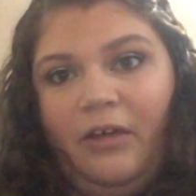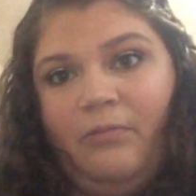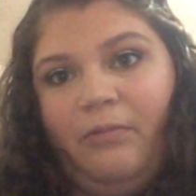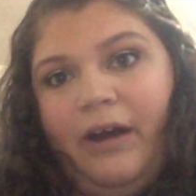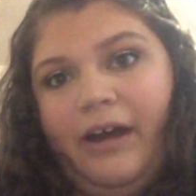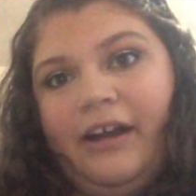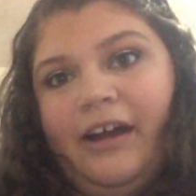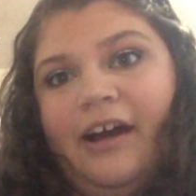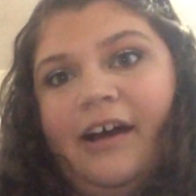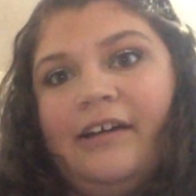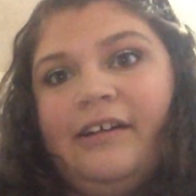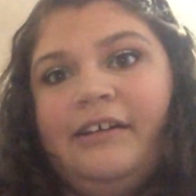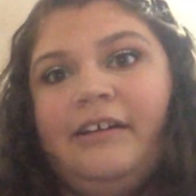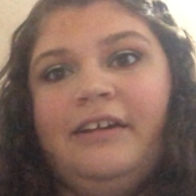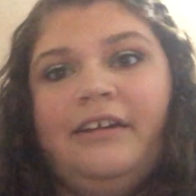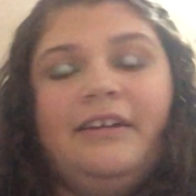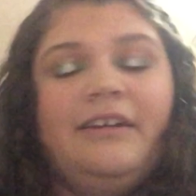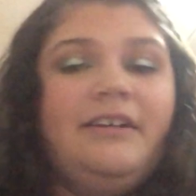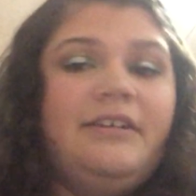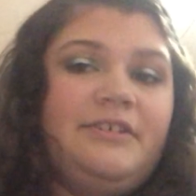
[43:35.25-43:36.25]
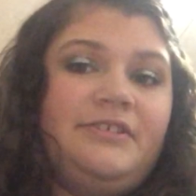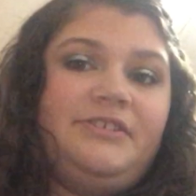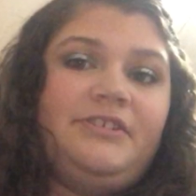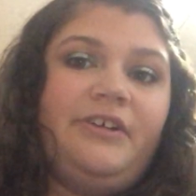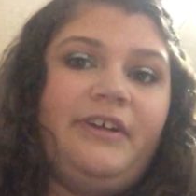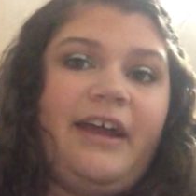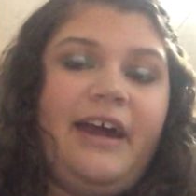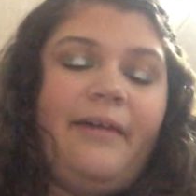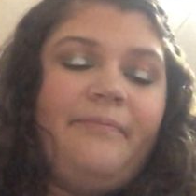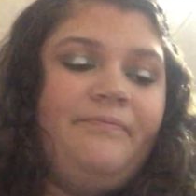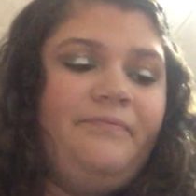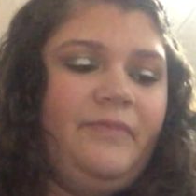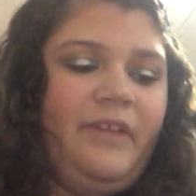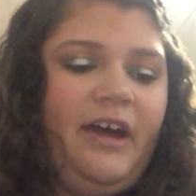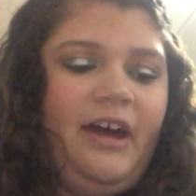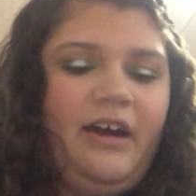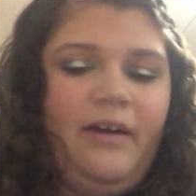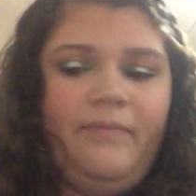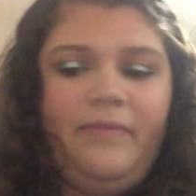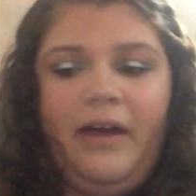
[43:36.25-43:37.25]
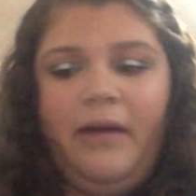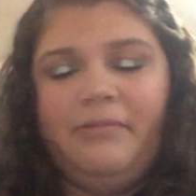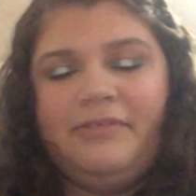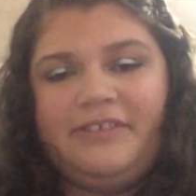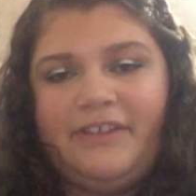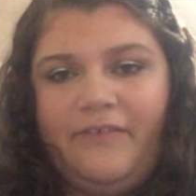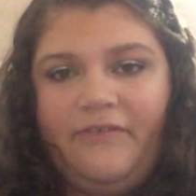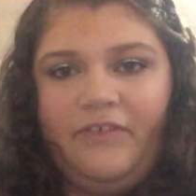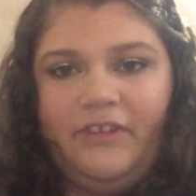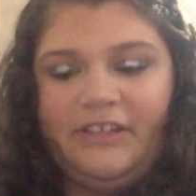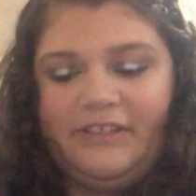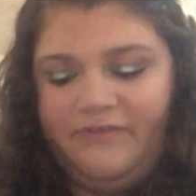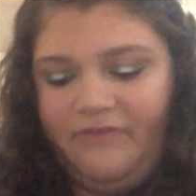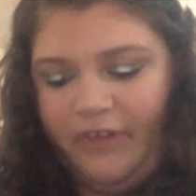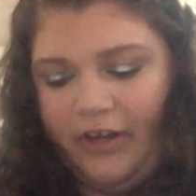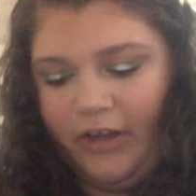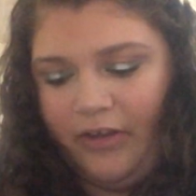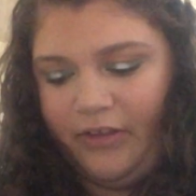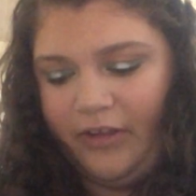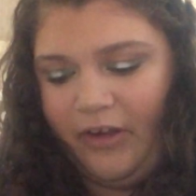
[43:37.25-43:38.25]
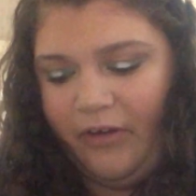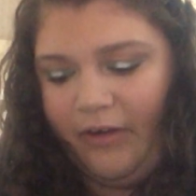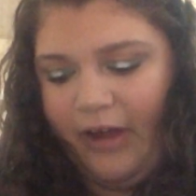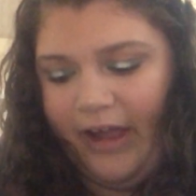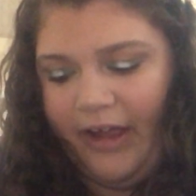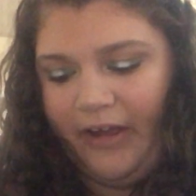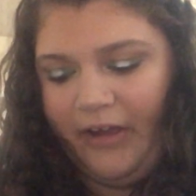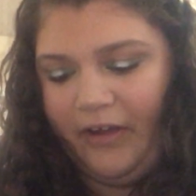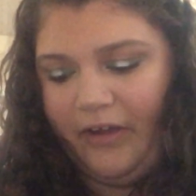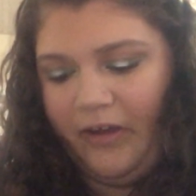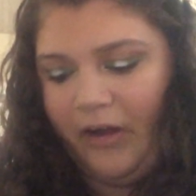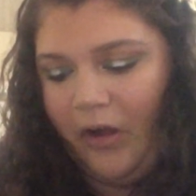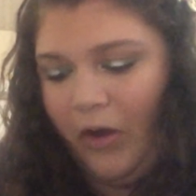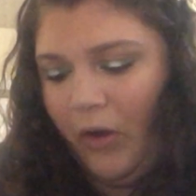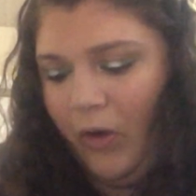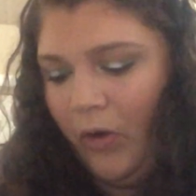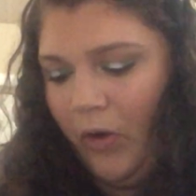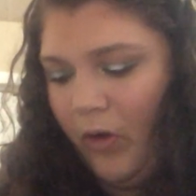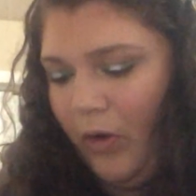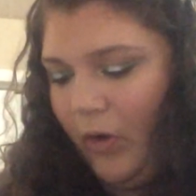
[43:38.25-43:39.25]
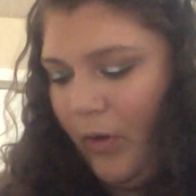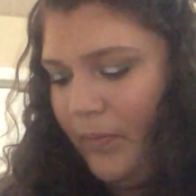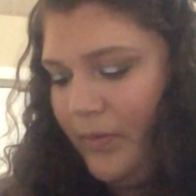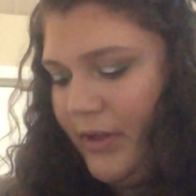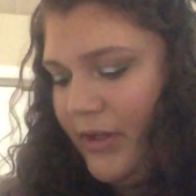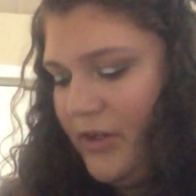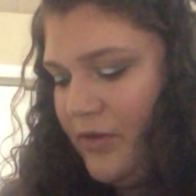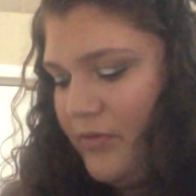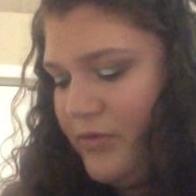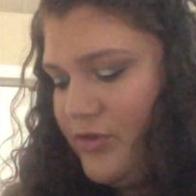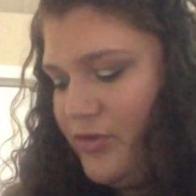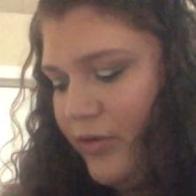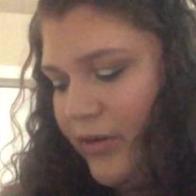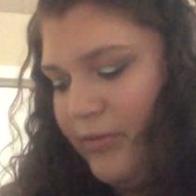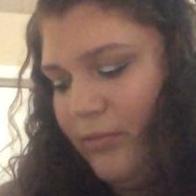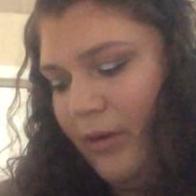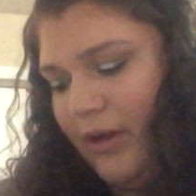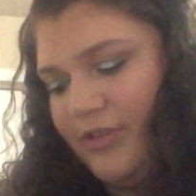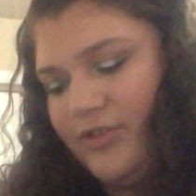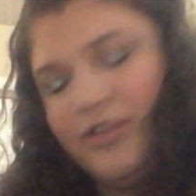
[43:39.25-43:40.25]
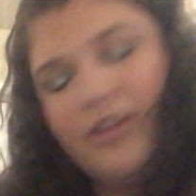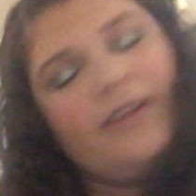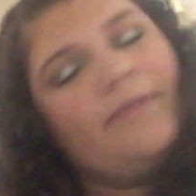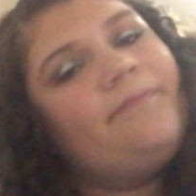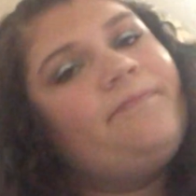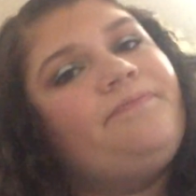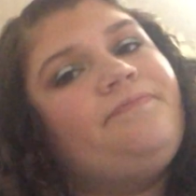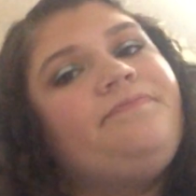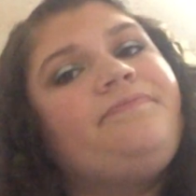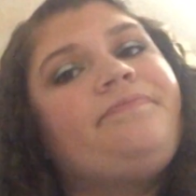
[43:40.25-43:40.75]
Why not? So yeah, that was it for this video, though. I hope that you enjoyed watching,